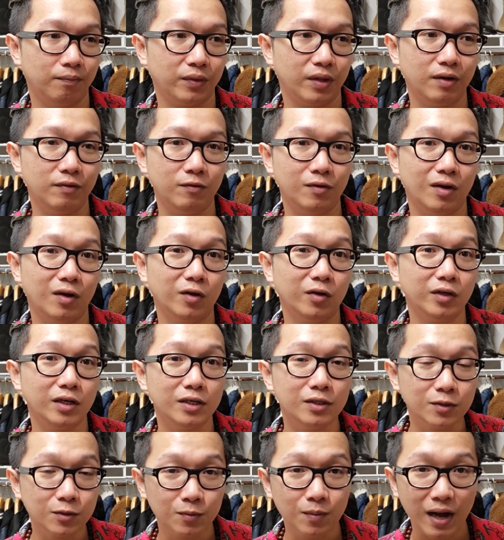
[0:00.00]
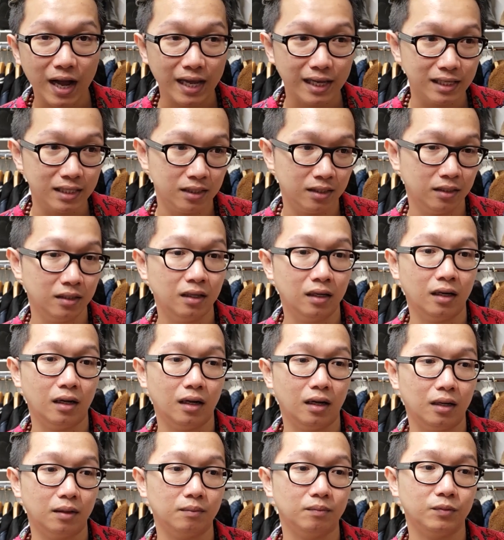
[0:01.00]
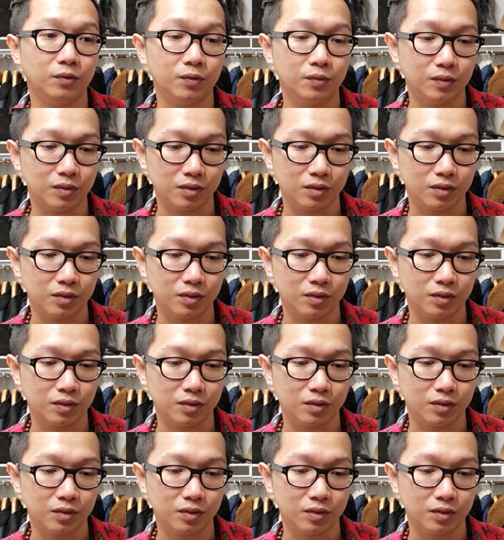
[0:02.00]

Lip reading: if you're looking to buy, you